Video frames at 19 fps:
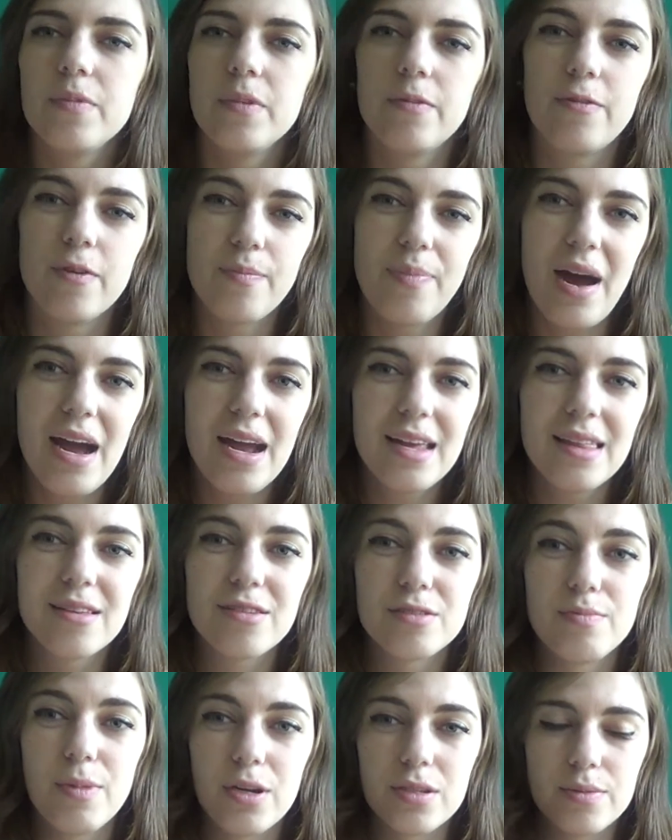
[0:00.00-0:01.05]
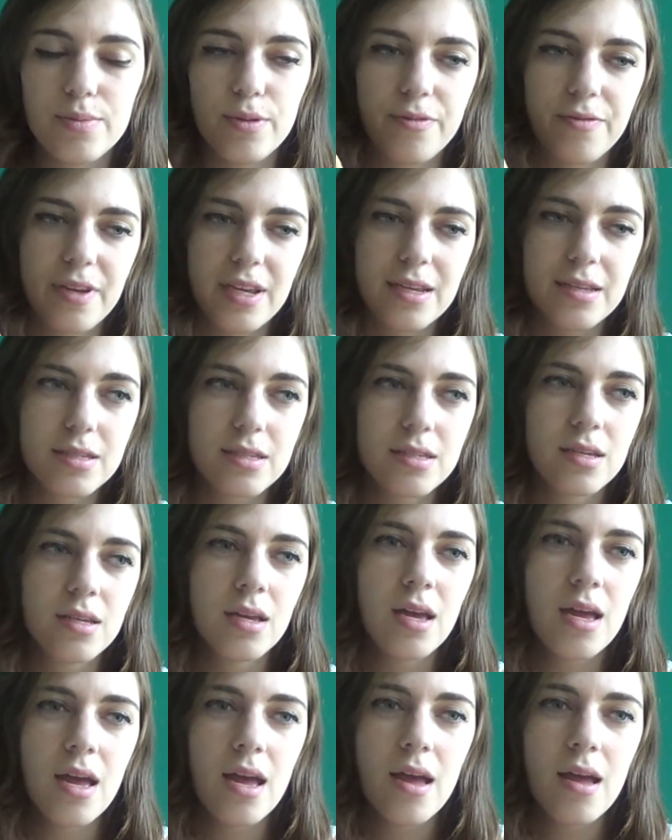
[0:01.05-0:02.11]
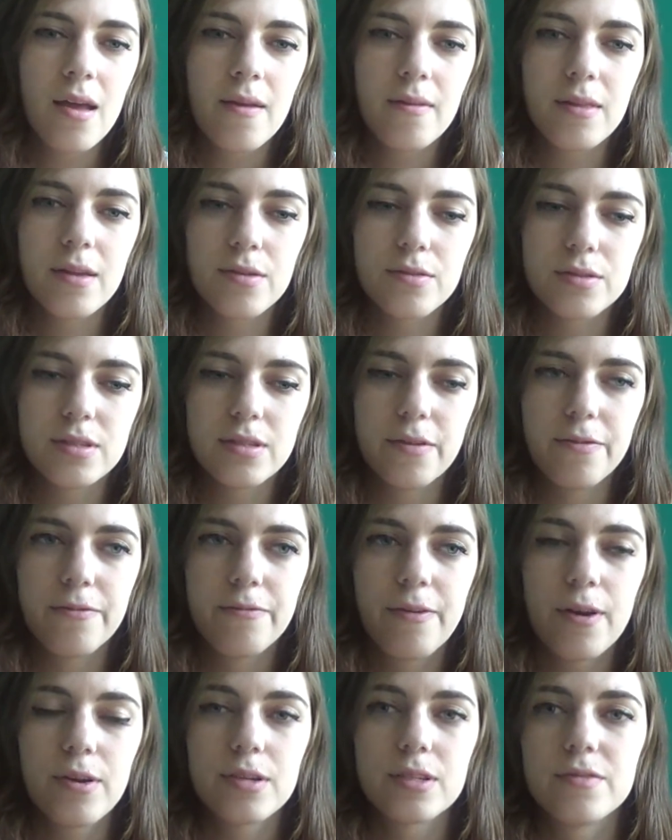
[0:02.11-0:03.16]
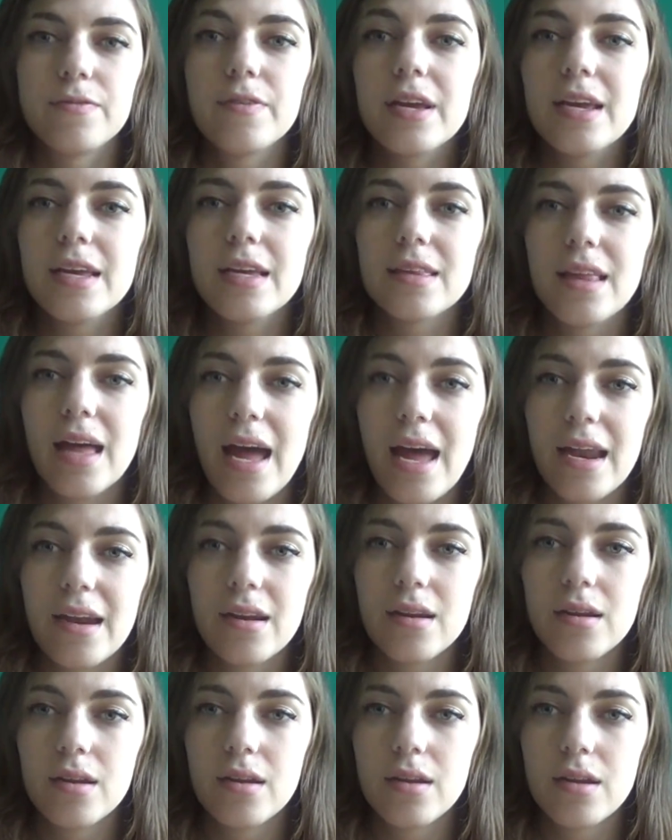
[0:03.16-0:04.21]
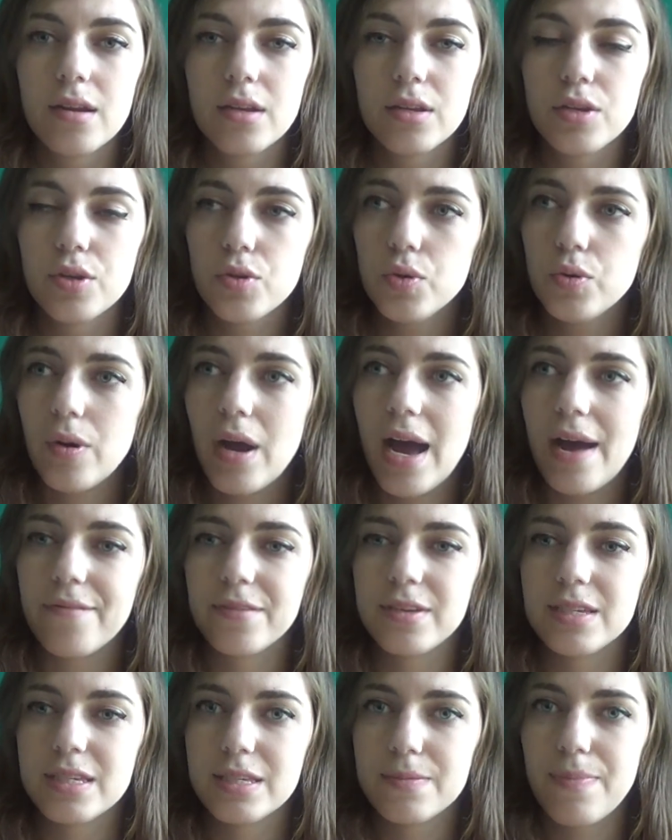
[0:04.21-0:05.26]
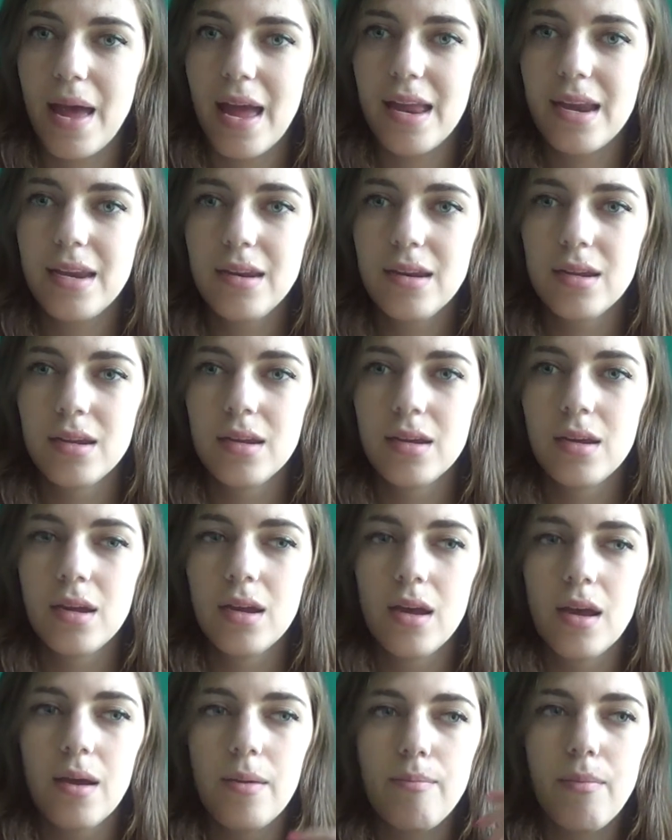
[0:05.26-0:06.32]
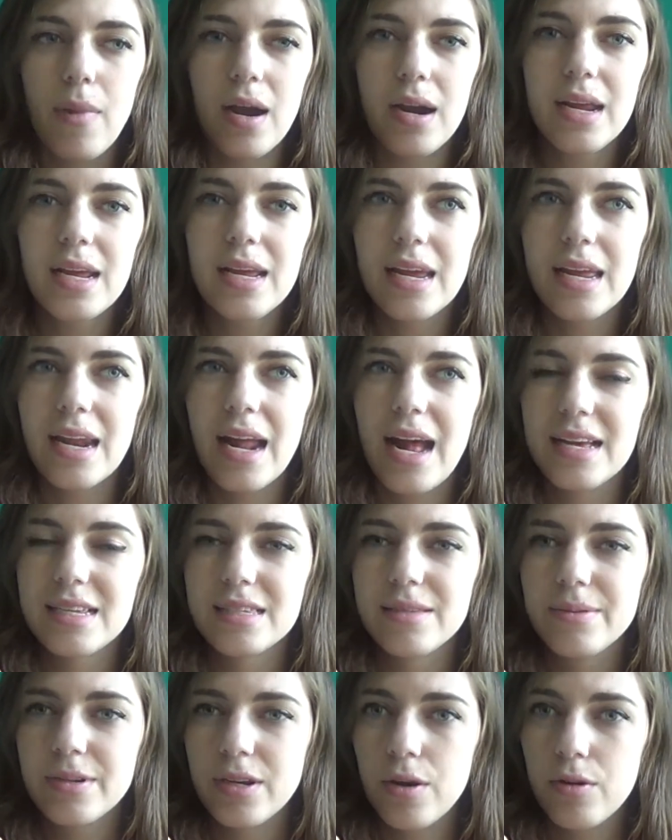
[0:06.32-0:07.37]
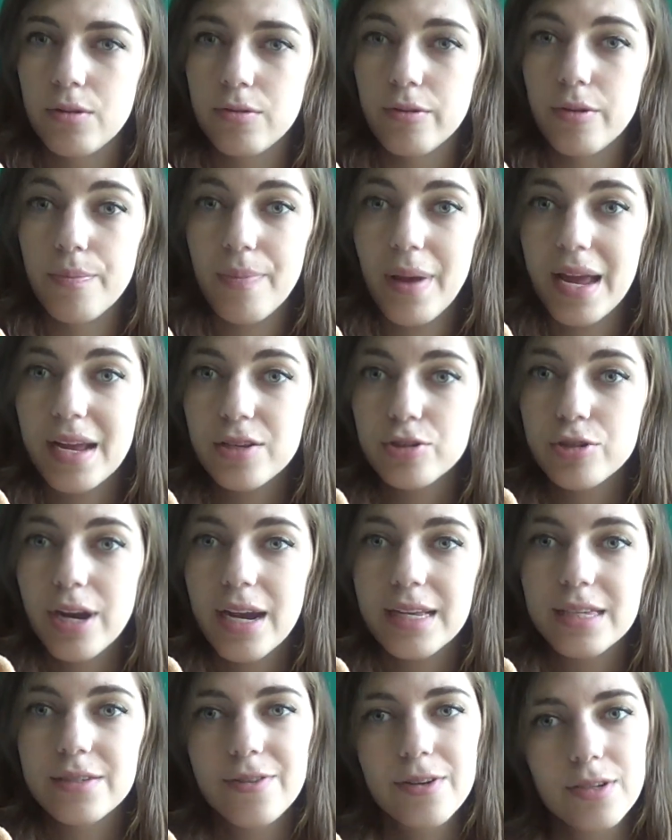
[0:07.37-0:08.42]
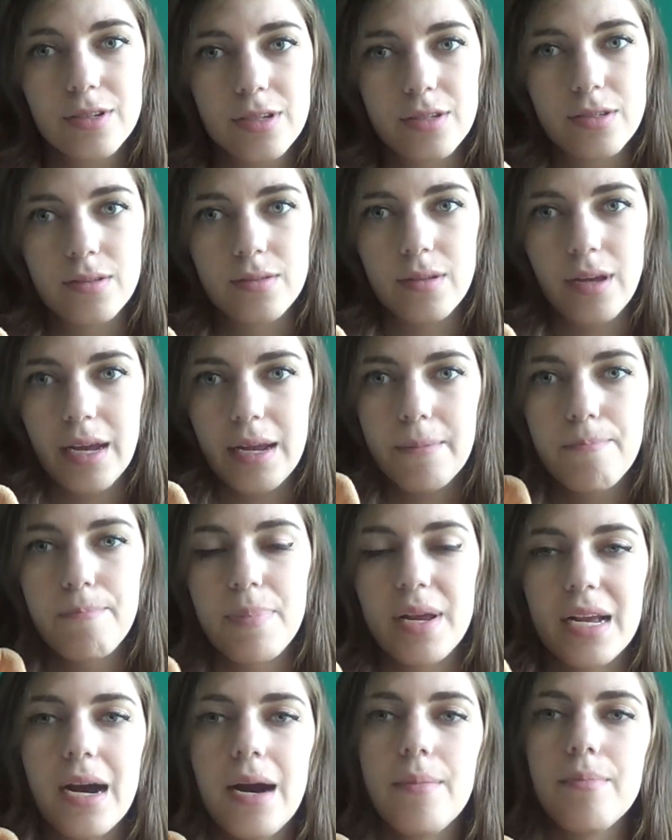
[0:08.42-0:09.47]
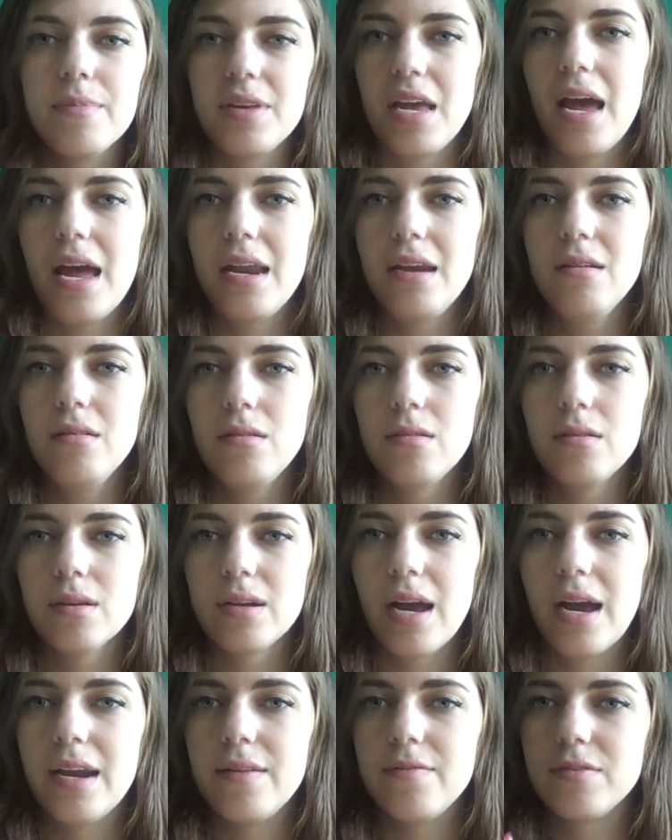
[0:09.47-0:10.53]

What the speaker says: For Buyee, there's multiple fees. There's the first fee that you have to spend money and it has to go through a bank transfer to become yen, kind